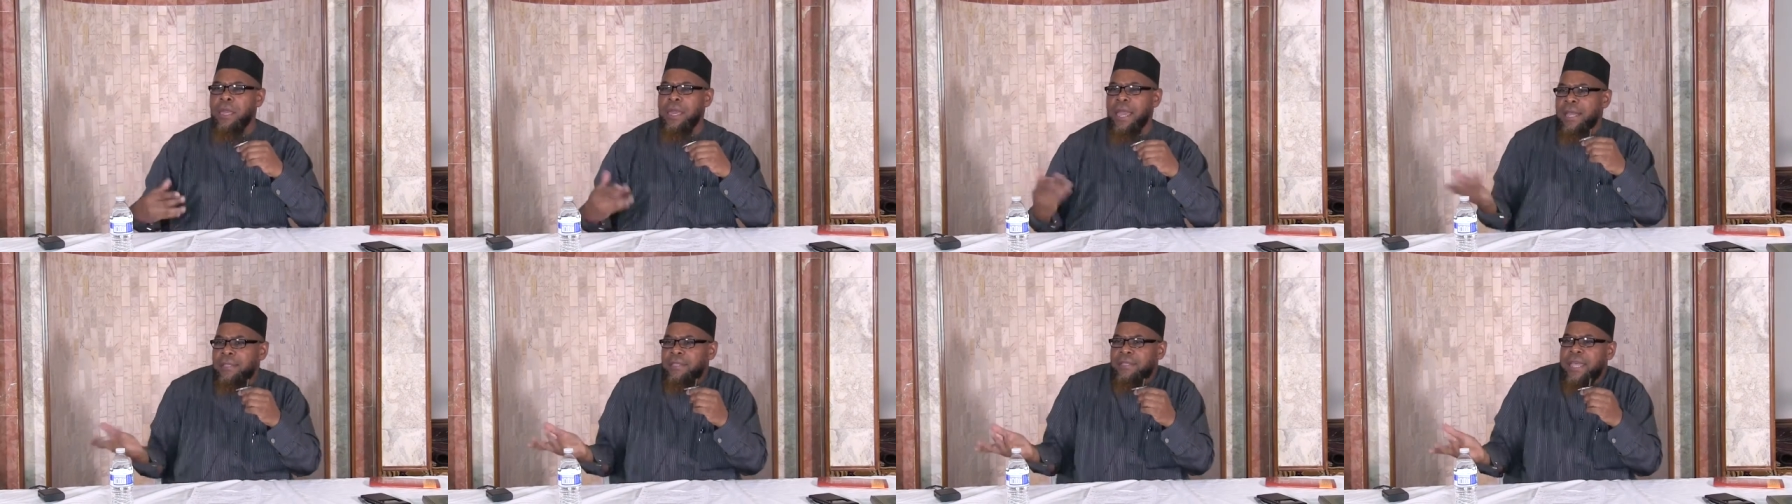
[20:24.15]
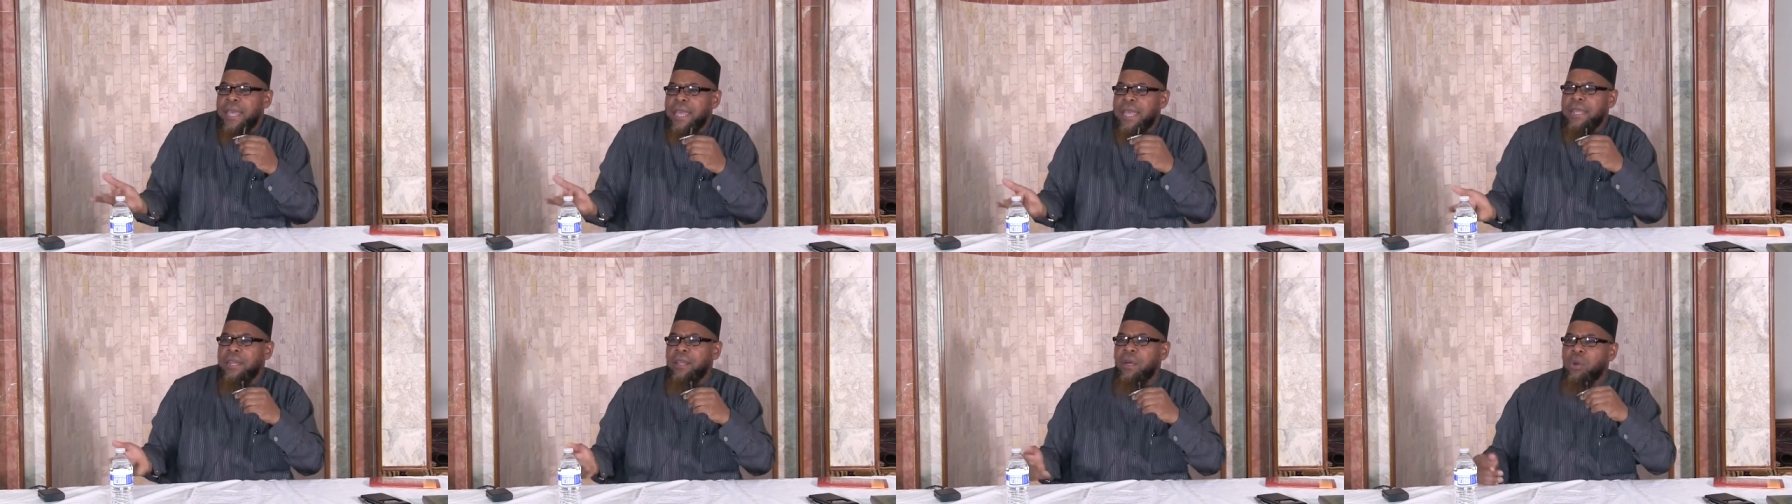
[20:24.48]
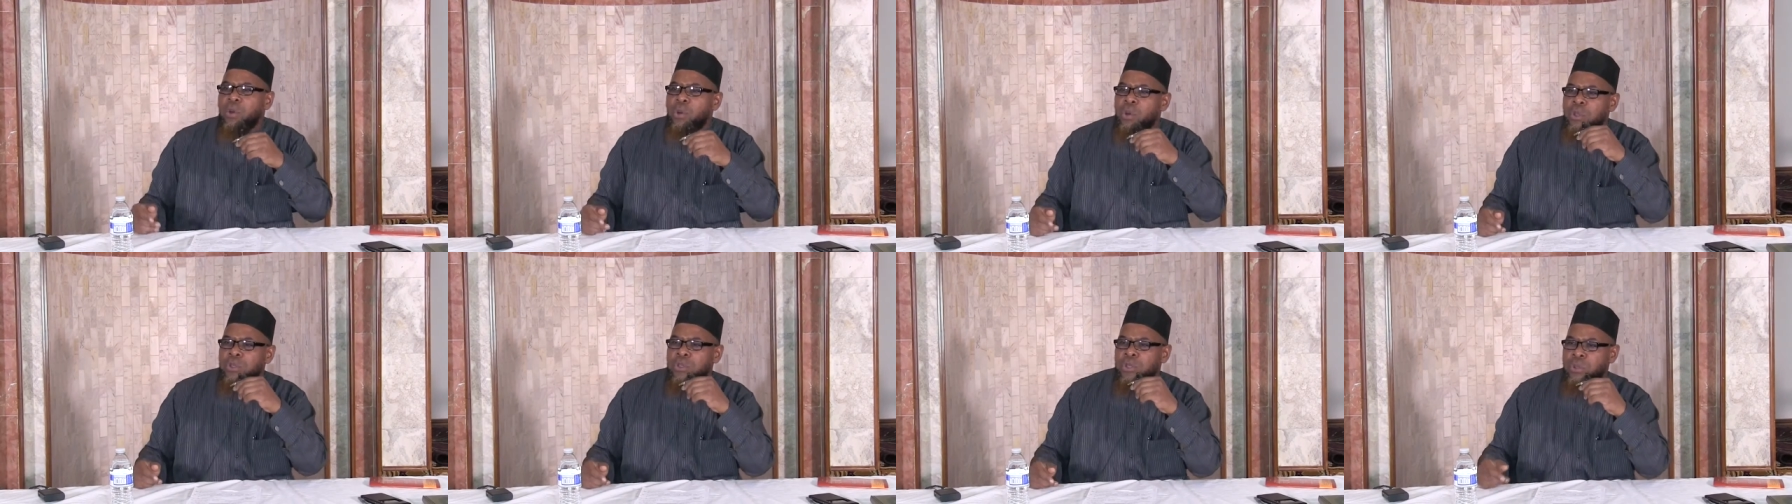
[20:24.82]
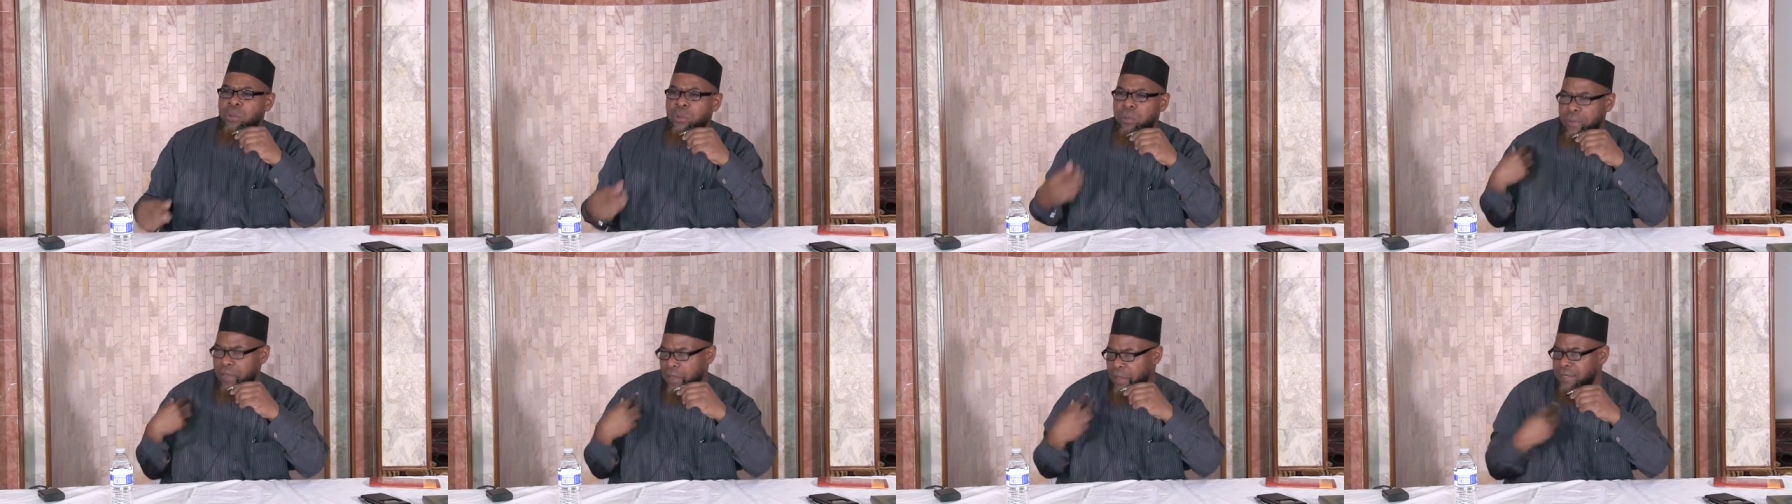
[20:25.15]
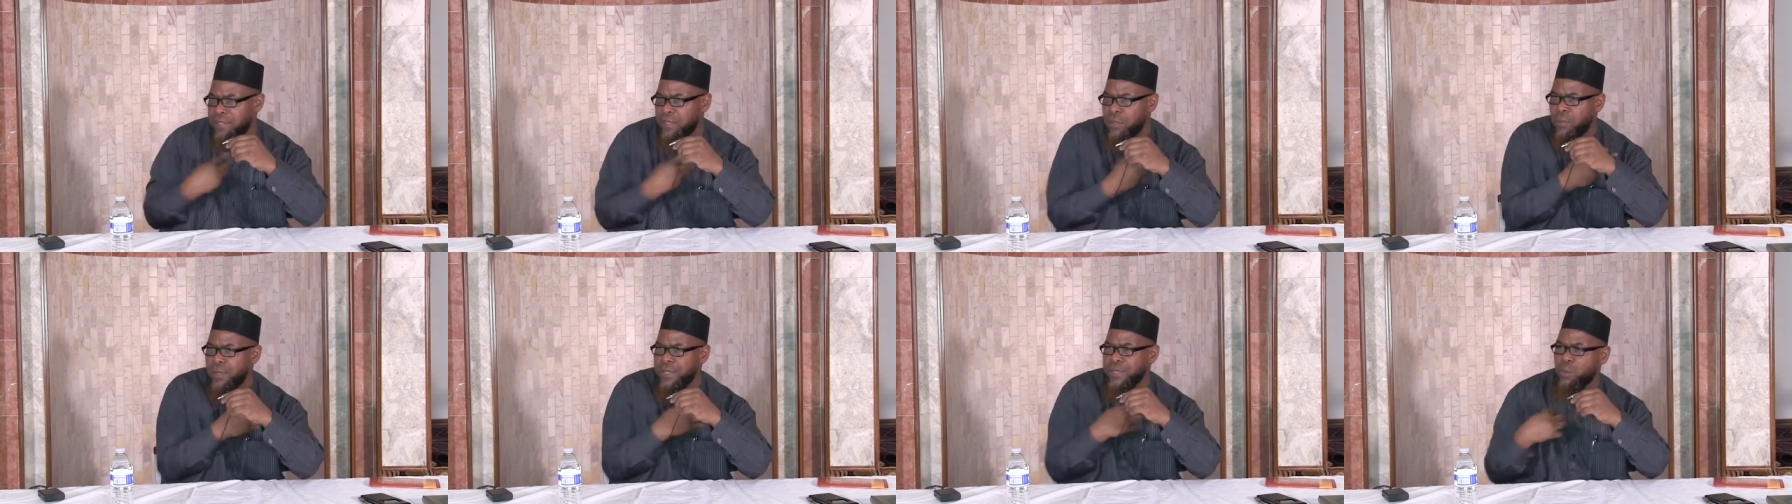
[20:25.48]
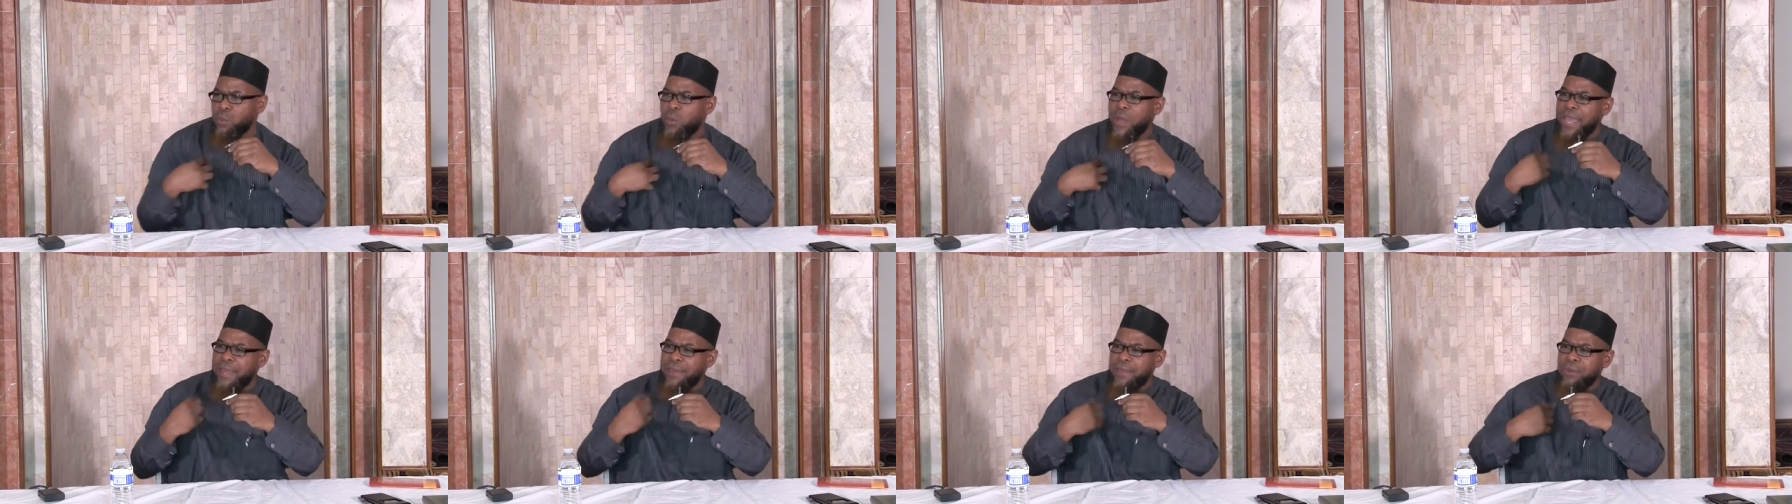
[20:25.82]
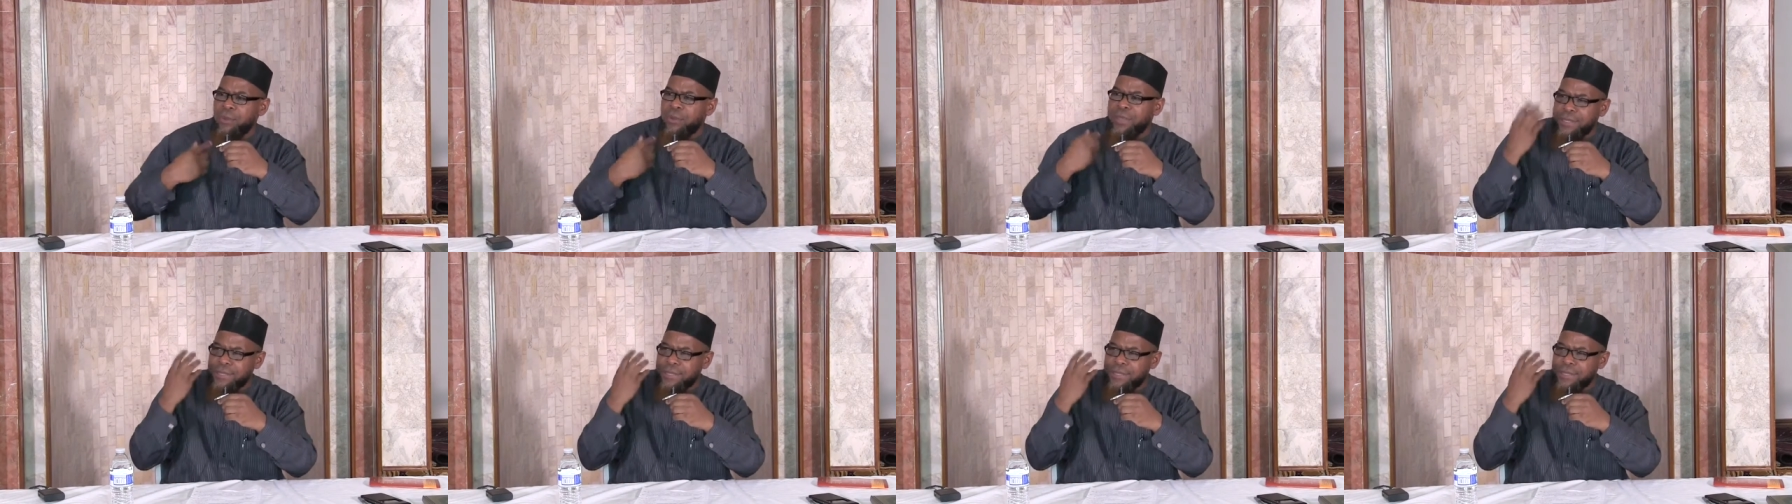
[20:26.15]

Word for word: he had taken a ghusl because he was wet.